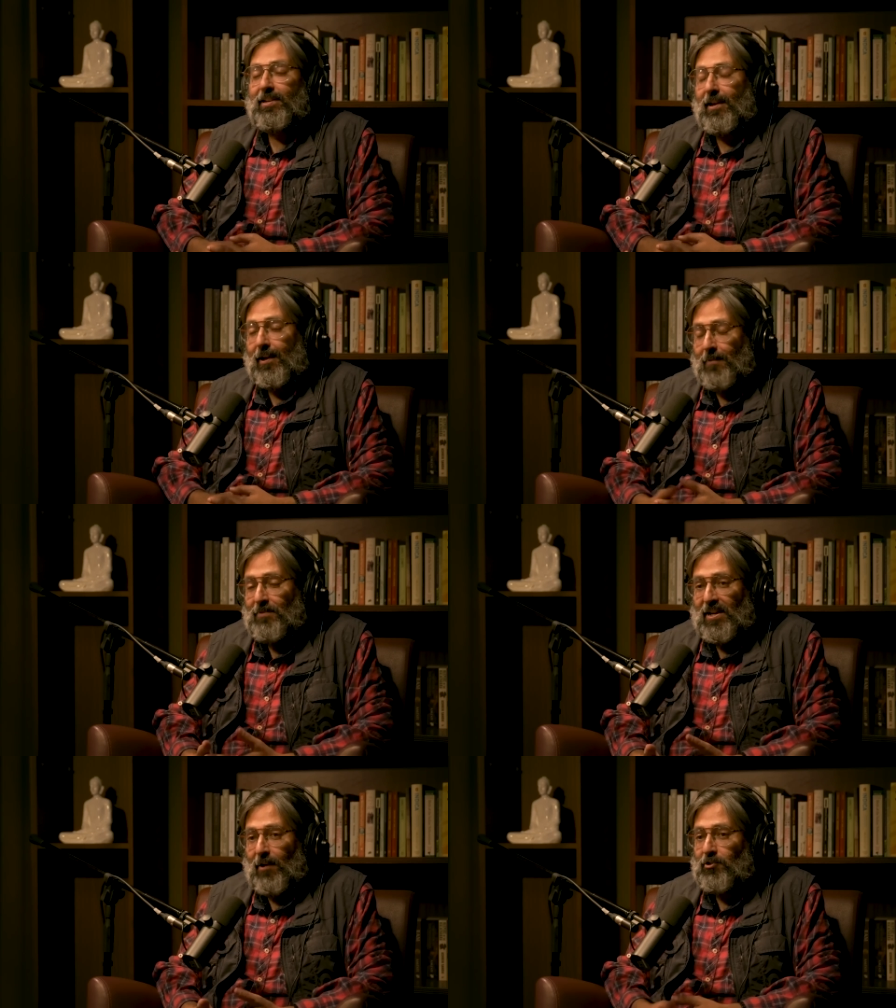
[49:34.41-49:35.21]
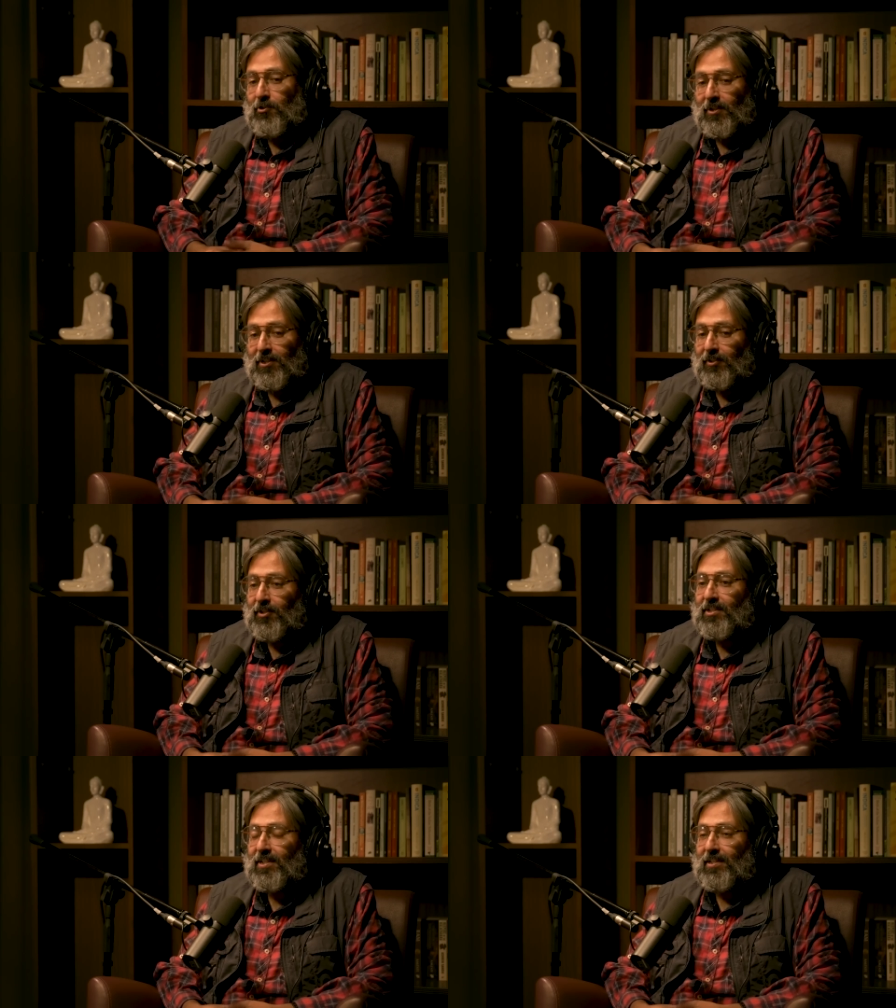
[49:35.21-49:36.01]
Yeah. I mean, I was talking to
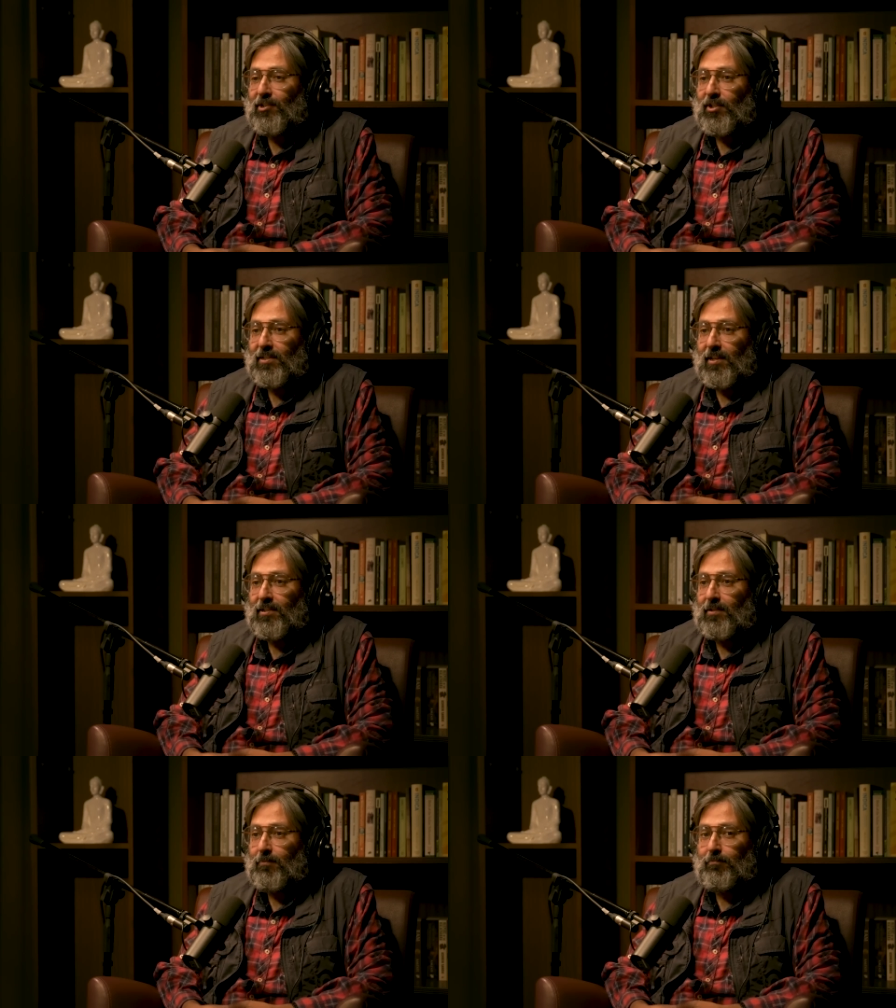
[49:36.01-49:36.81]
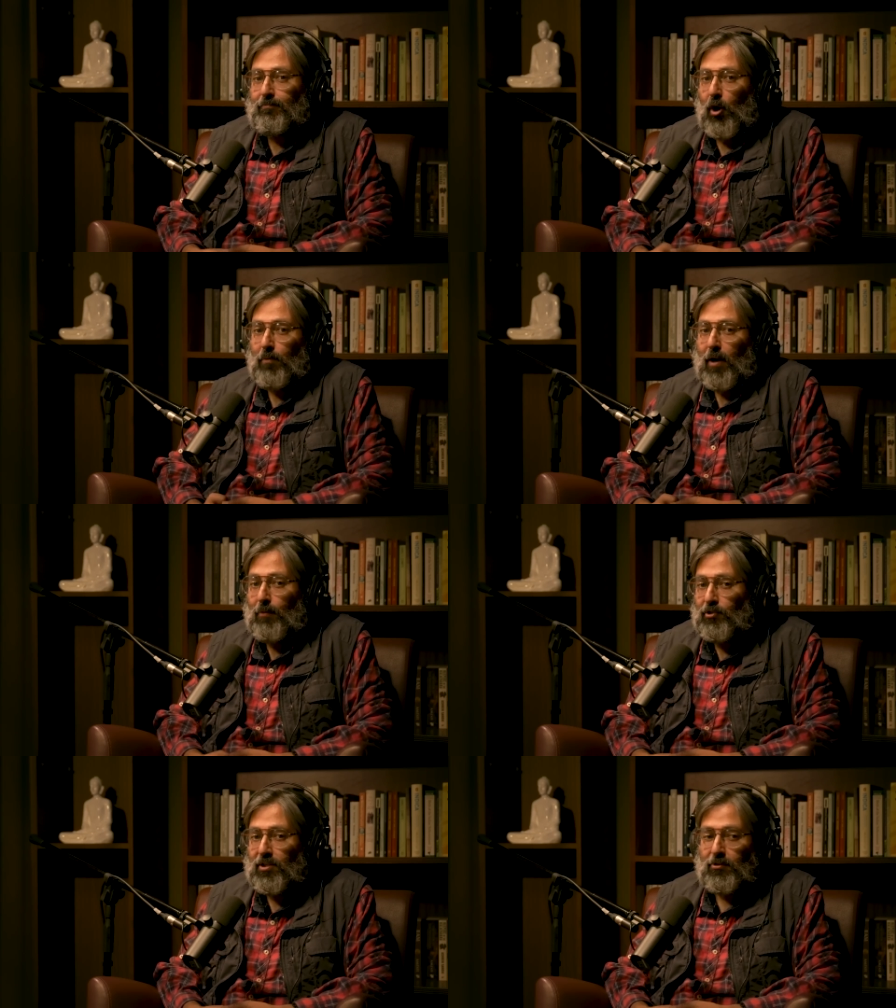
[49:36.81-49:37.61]
Christine and she said all
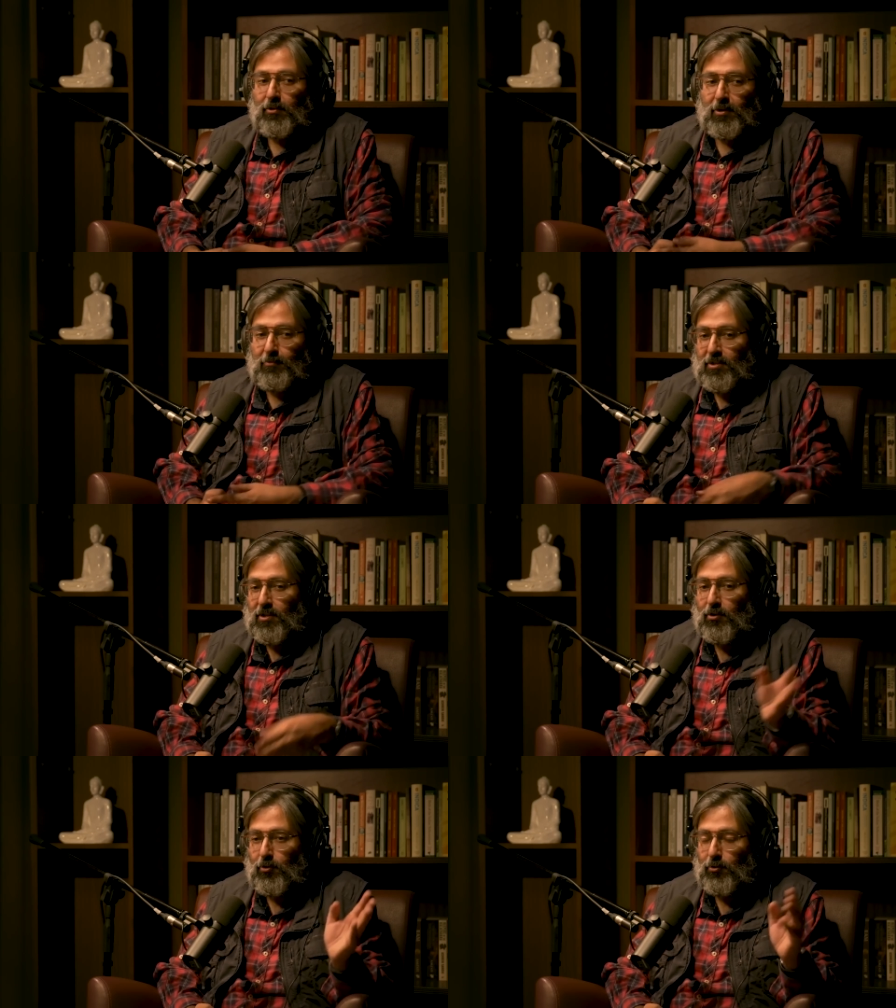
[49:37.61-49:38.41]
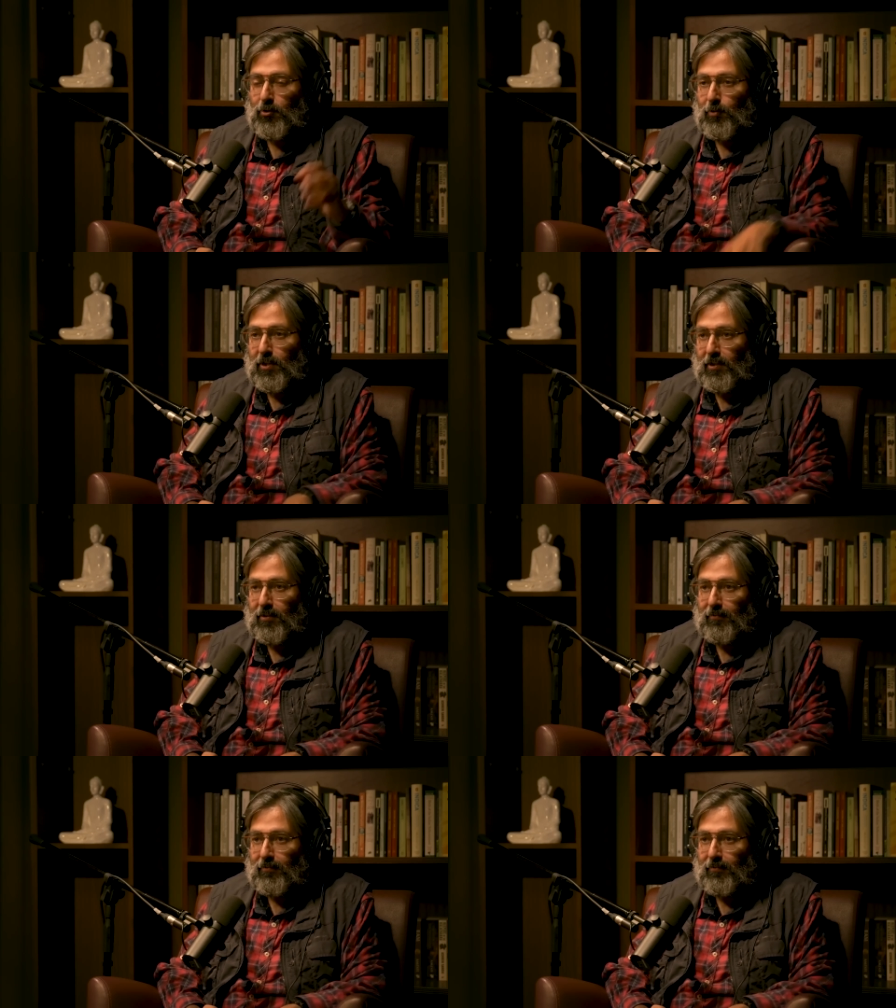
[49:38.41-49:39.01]
Babuji told her was just go do the work.